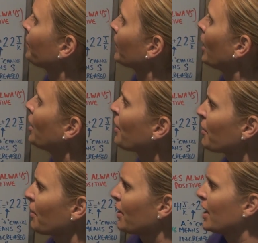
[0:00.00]
Another
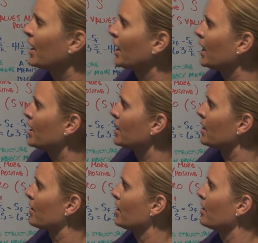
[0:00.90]
thing
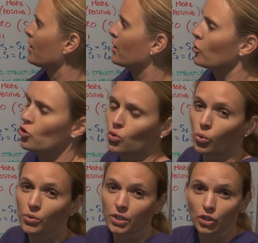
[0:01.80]
is this is in joules,